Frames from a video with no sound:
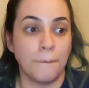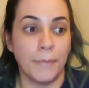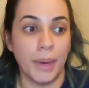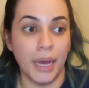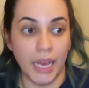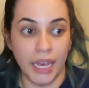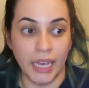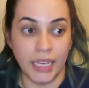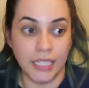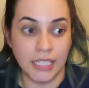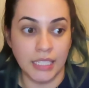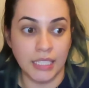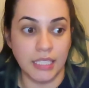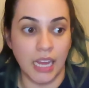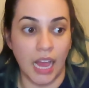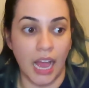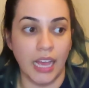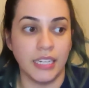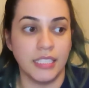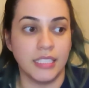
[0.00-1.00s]
but
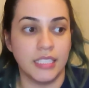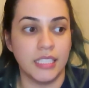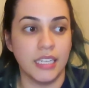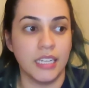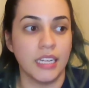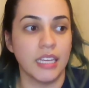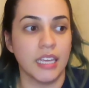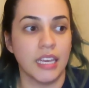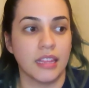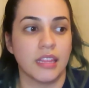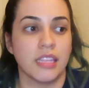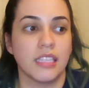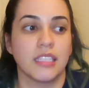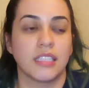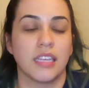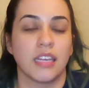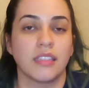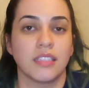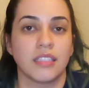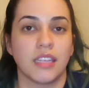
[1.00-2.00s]
I didn't get the
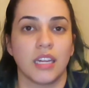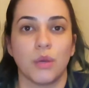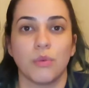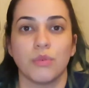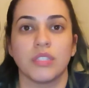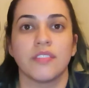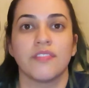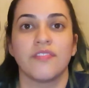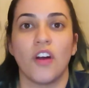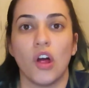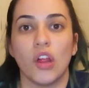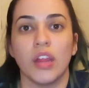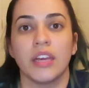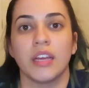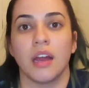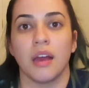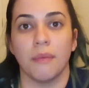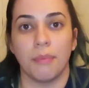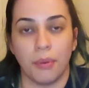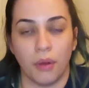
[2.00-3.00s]
sense that it was
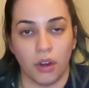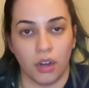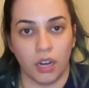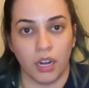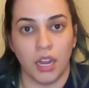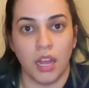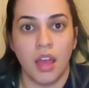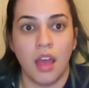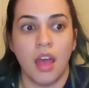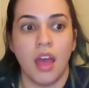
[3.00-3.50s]
falling apart.